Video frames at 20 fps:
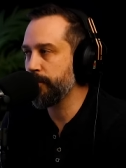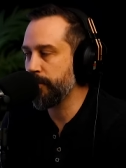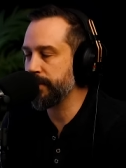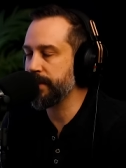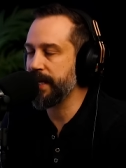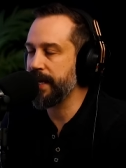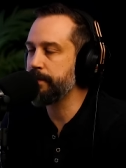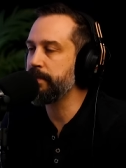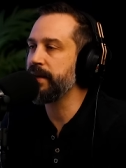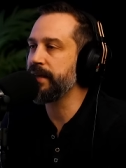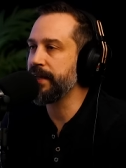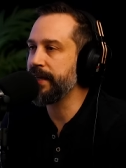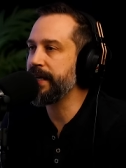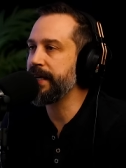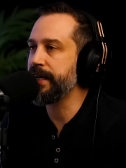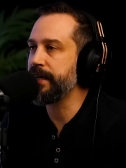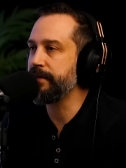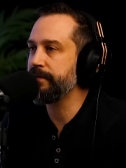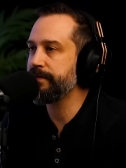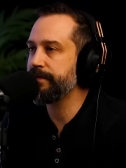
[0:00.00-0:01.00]
at what they
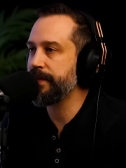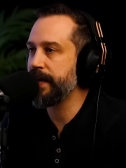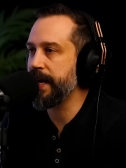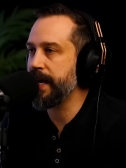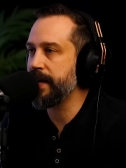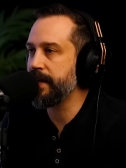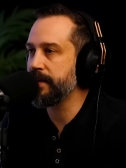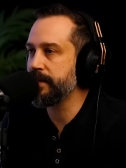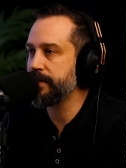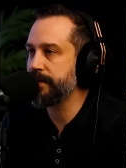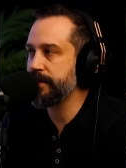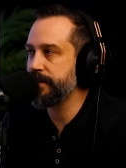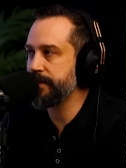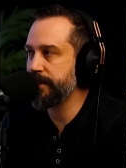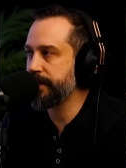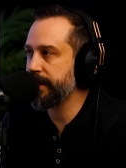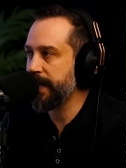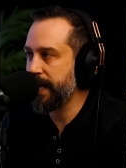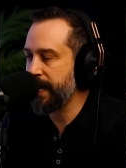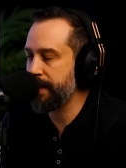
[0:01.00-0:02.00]
believe and you can